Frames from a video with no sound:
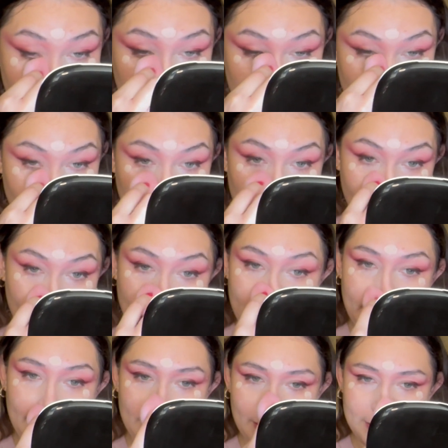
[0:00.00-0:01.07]
out there early
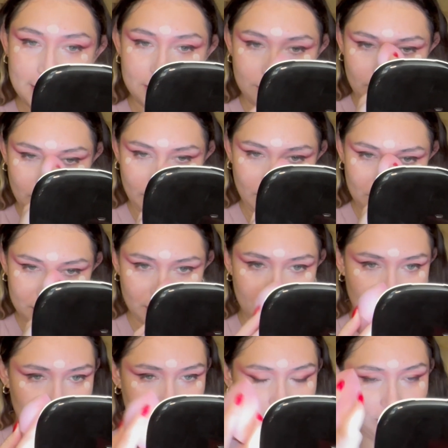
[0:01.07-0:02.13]
in case you guys
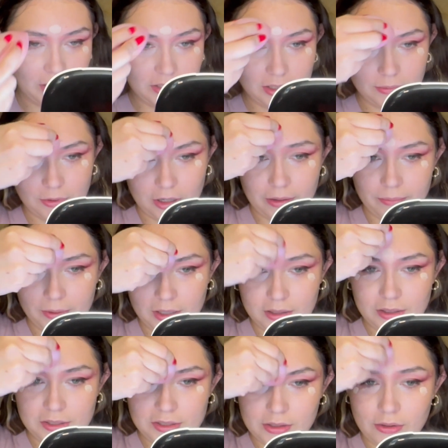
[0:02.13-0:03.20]
do end up copying
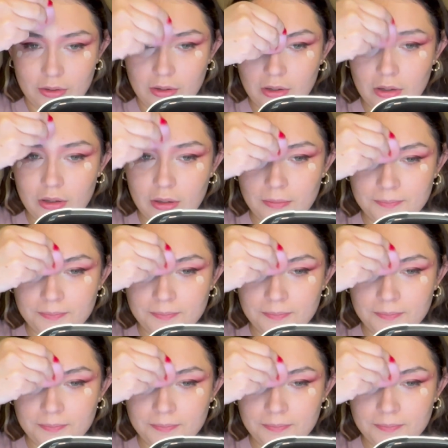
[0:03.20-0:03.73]
this look.